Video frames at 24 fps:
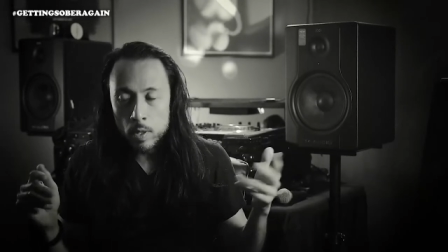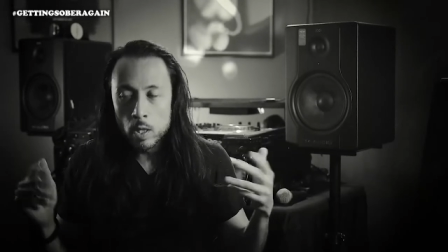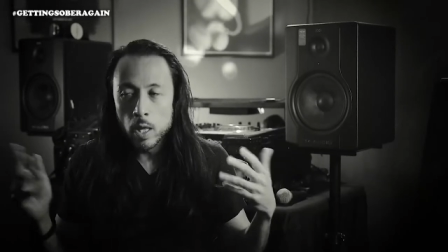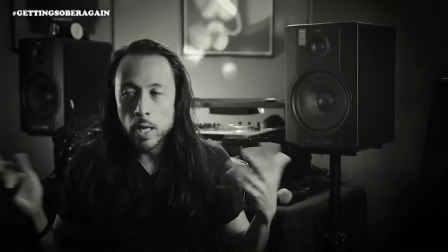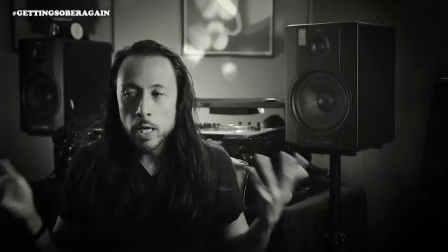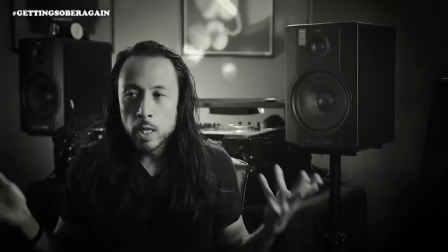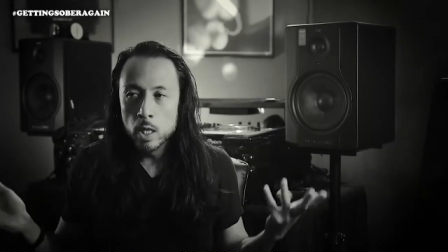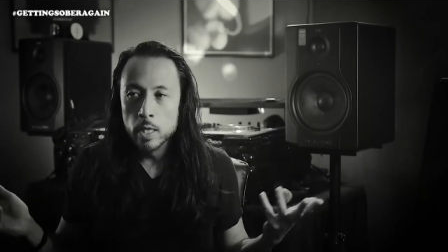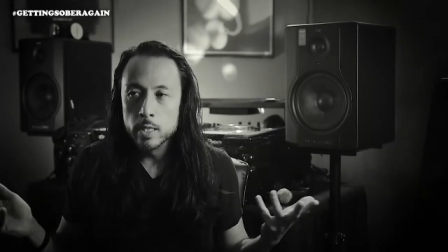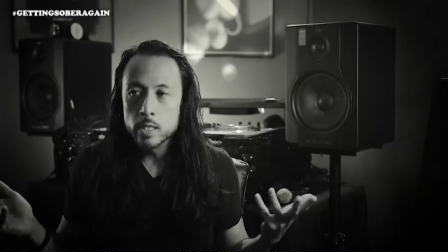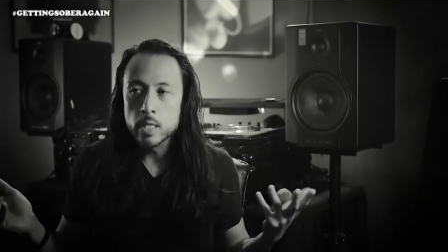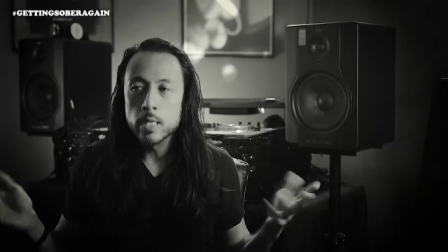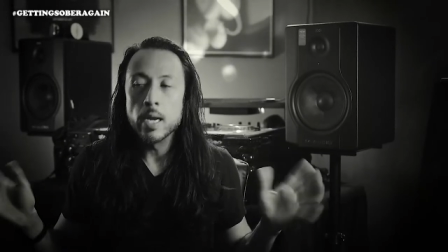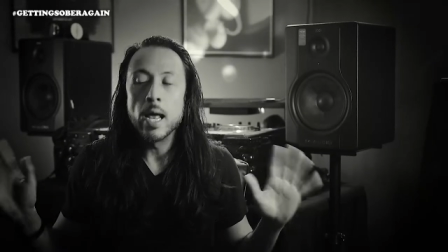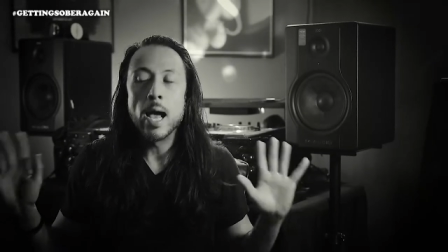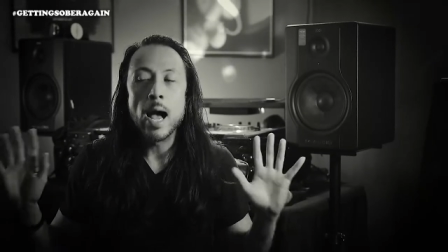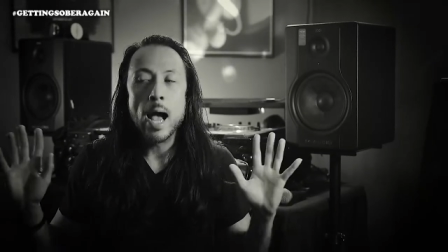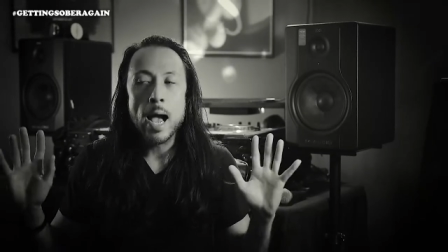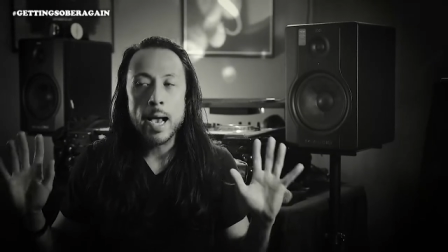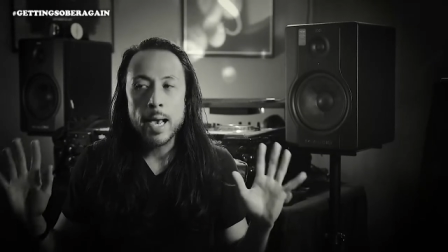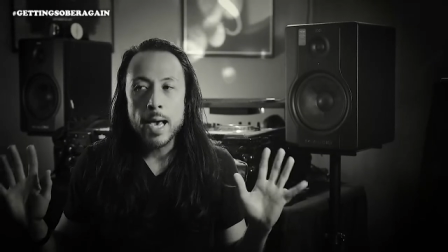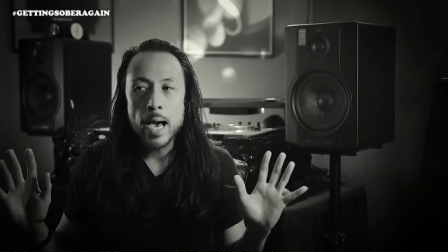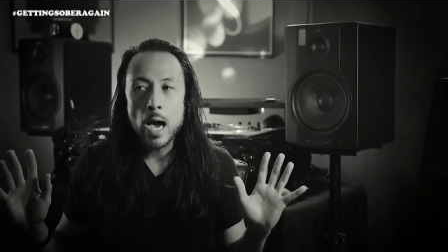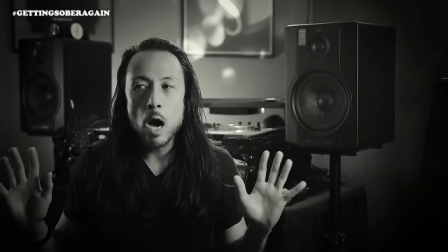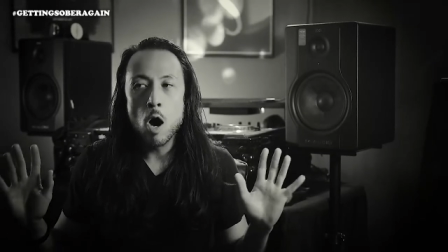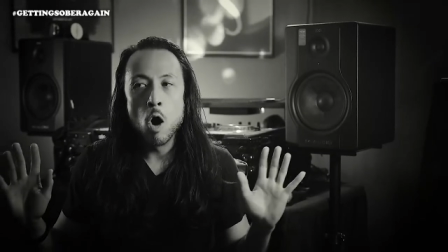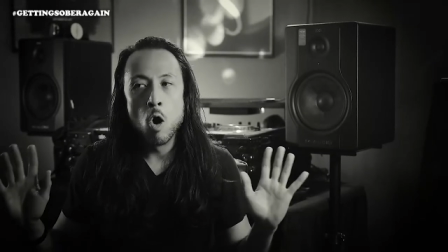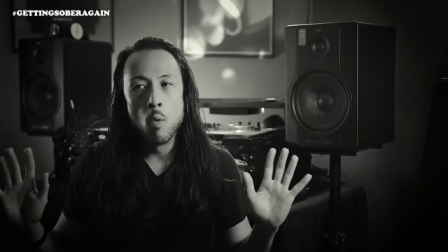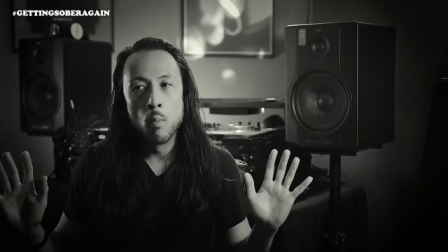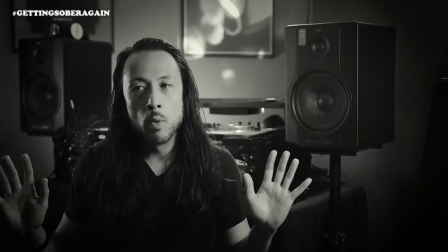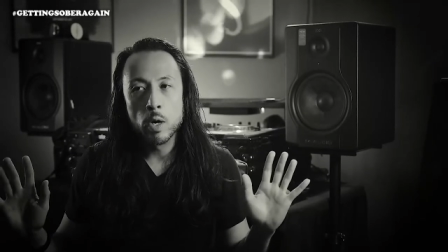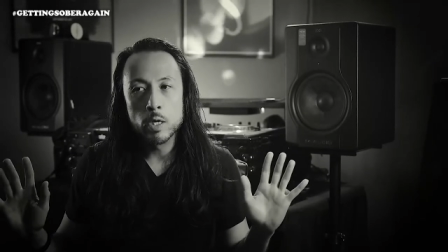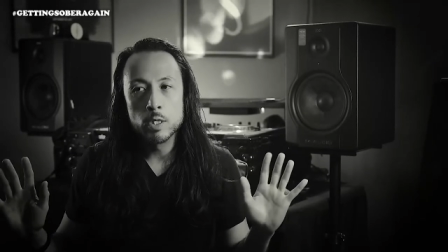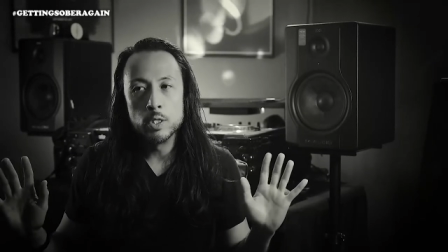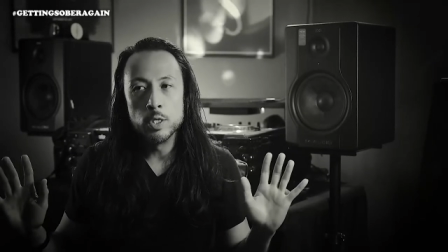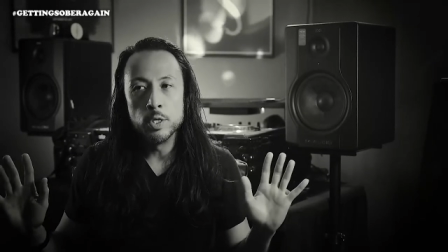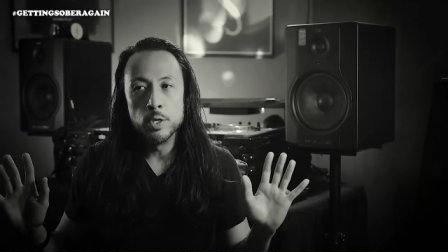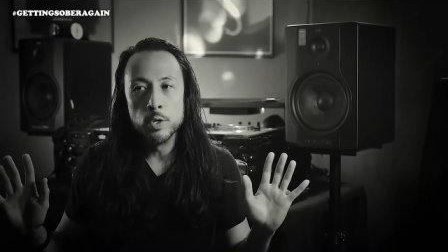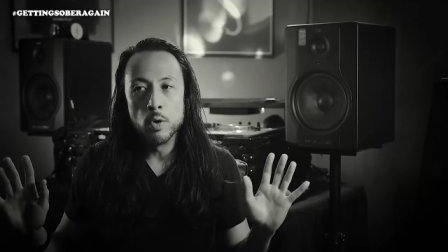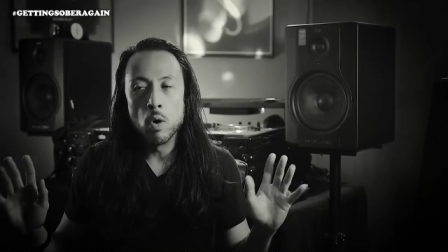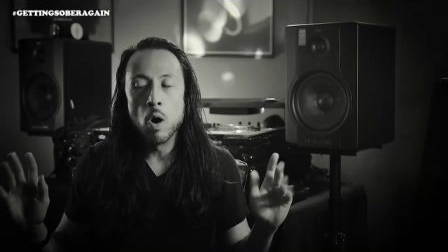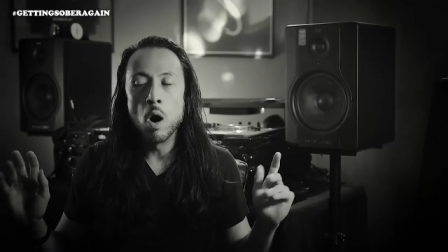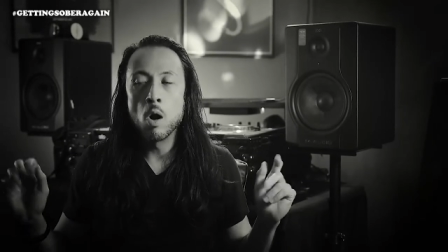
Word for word: You're like, listen, I got homework to do.